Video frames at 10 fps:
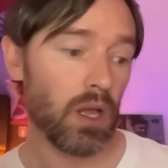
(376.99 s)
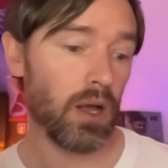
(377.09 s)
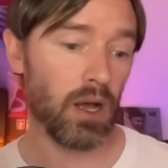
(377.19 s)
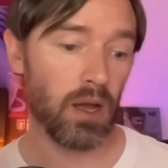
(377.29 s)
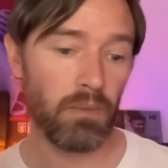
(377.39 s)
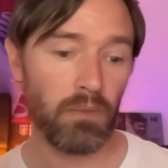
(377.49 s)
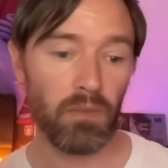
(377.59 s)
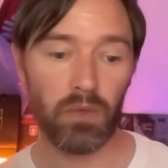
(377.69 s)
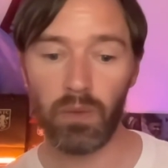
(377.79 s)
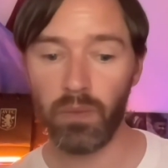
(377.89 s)

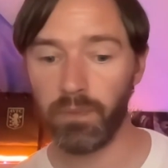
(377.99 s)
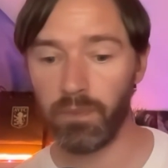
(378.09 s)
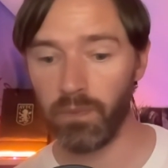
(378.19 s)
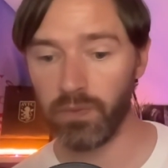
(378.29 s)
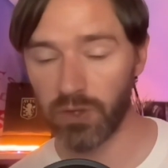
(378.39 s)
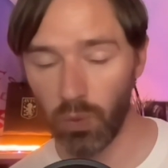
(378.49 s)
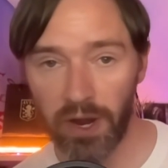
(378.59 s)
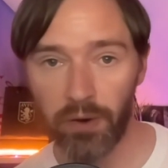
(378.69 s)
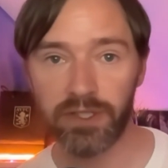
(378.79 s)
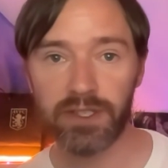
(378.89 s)

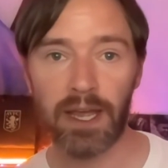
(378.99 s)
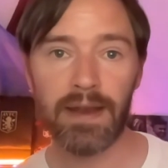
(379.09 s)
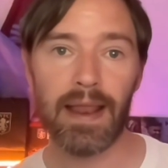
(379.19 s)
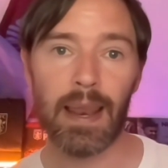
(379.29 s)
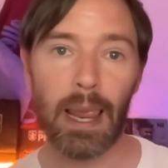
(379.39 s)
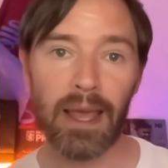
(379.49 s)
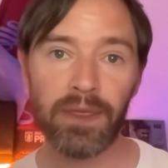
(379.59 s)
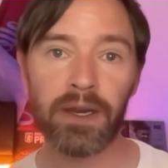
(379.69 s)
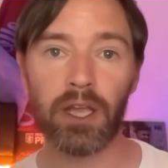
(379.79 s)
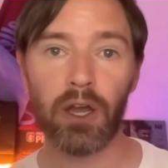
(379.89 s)
Sawiris then led
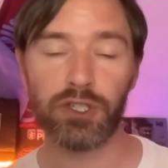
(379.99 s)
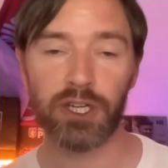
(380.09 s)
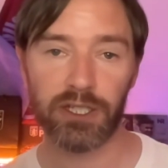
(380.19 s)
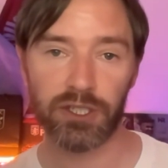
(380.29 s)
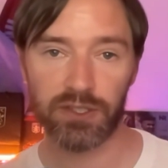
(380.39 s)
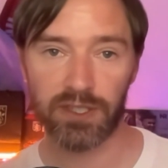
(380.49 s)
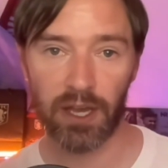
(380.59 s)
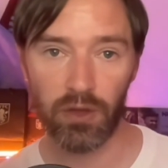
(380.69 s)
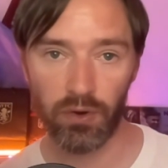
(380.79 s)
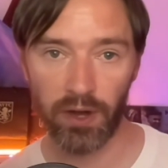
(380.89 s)
the negotiations to
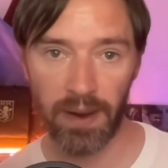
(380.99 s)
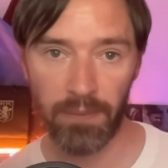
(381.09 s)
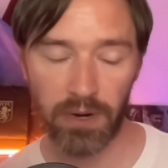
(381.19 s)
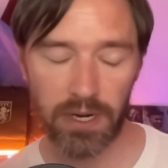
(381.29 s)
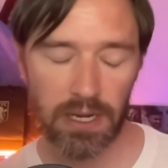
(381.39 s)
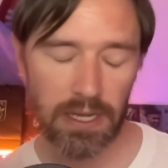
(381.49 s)
get Unai Emery.